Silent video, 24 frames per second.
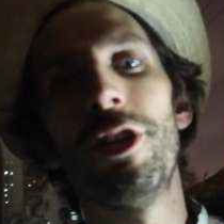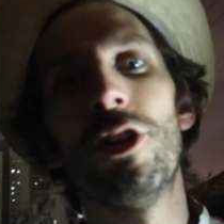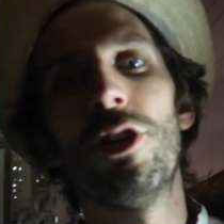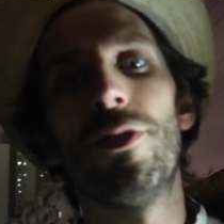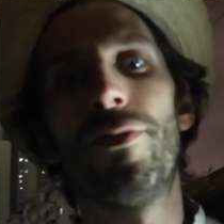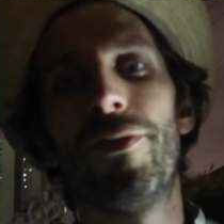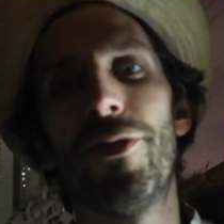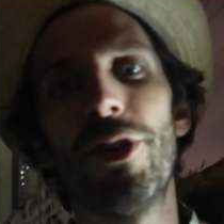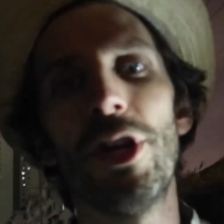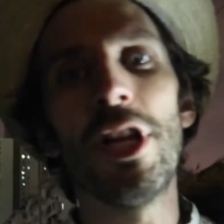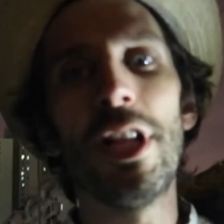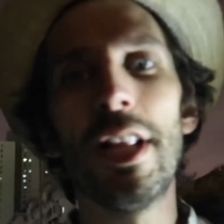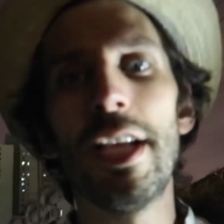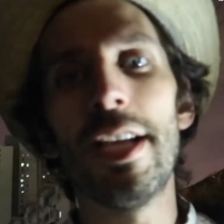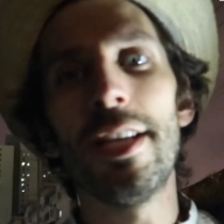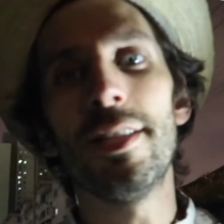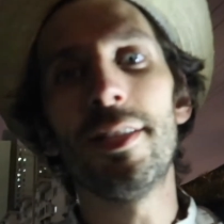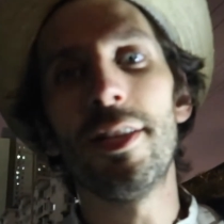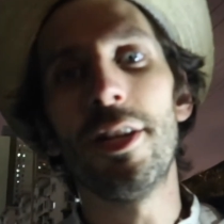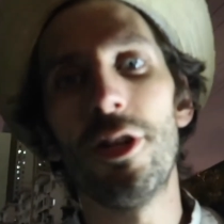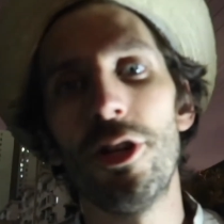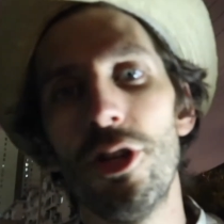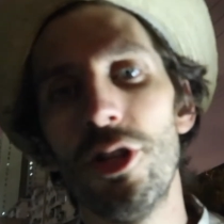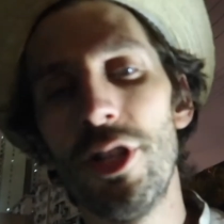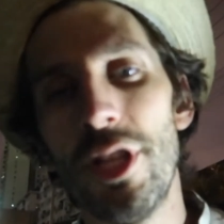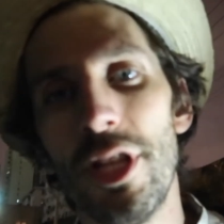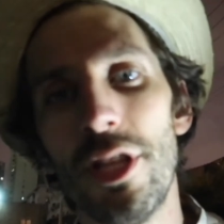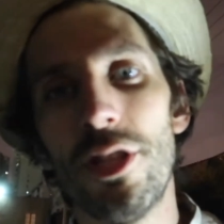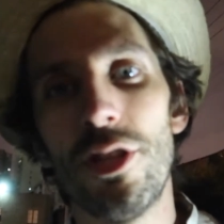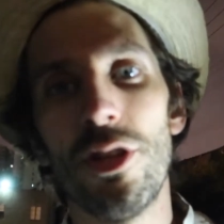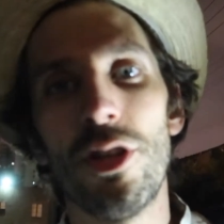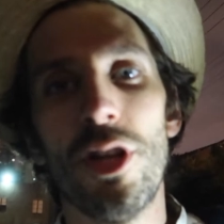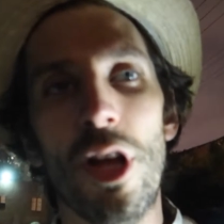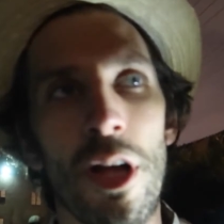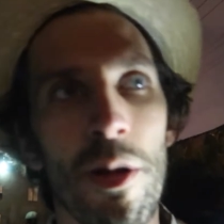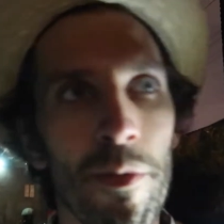you're a freelancer, you need to
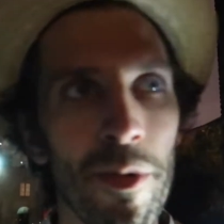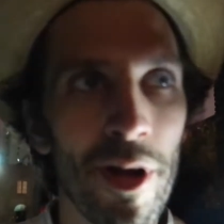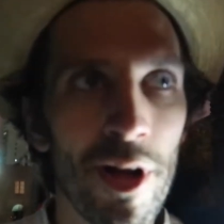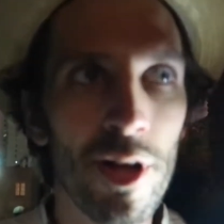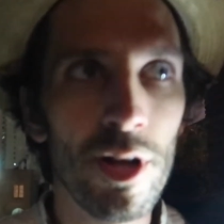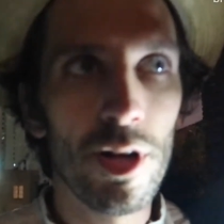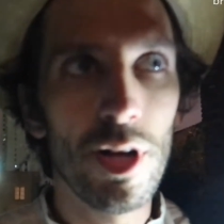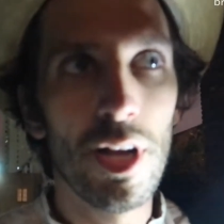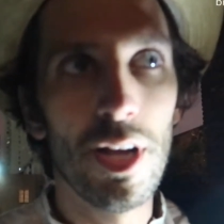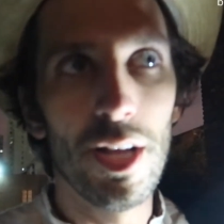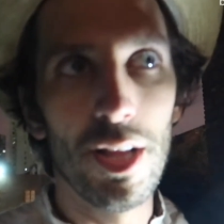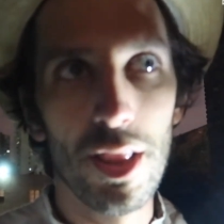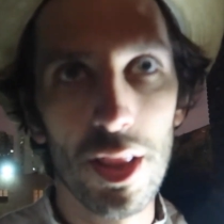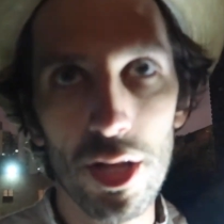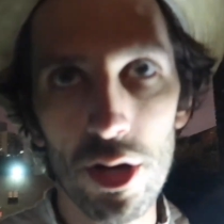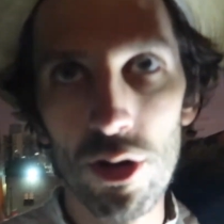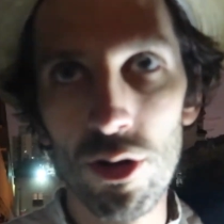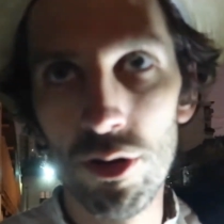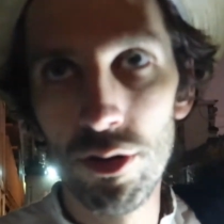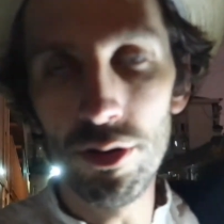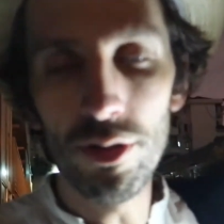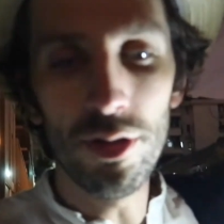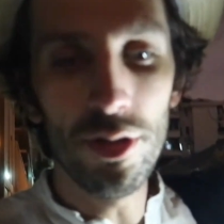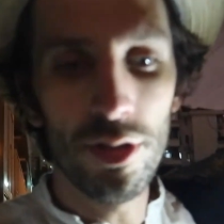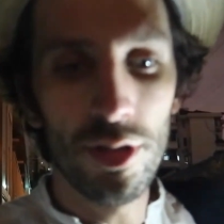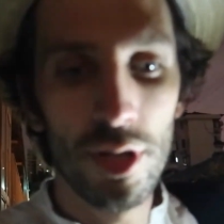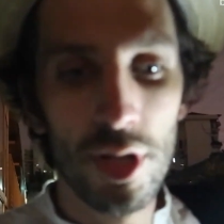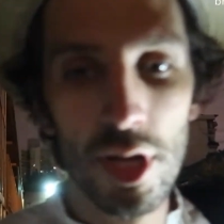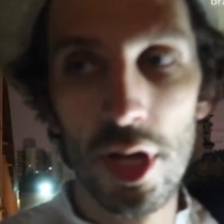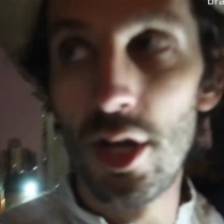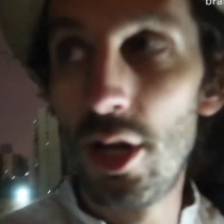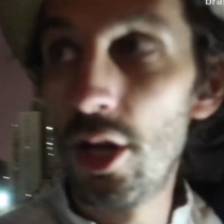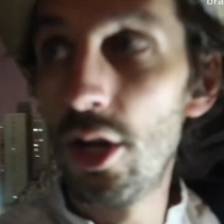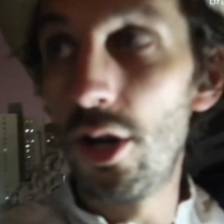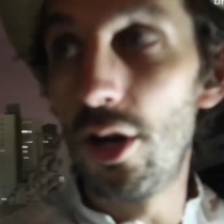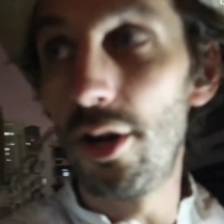come alone
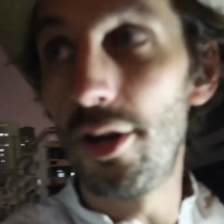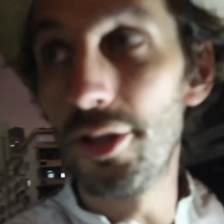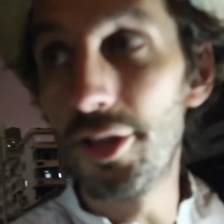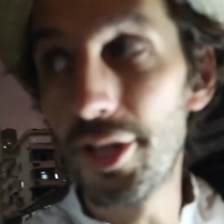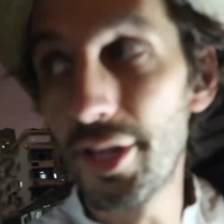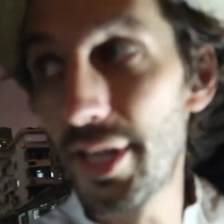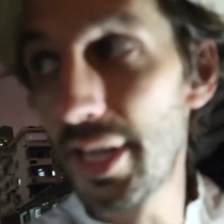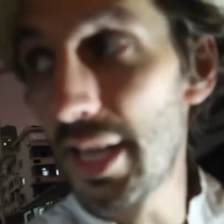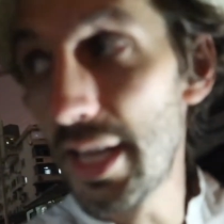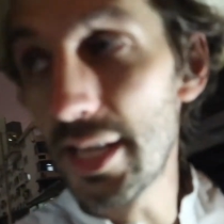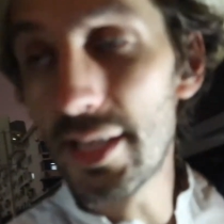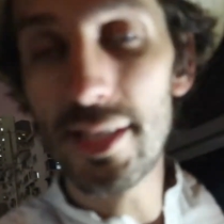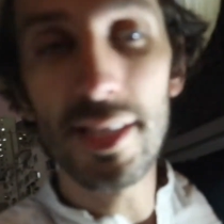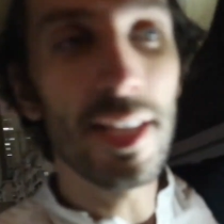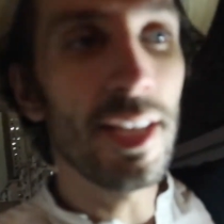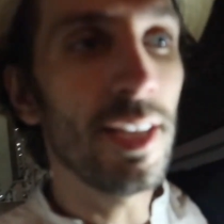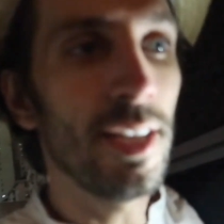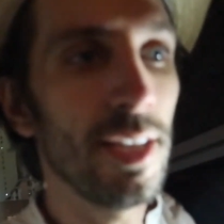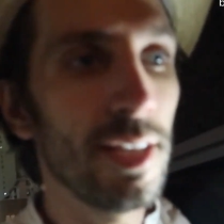on the casting.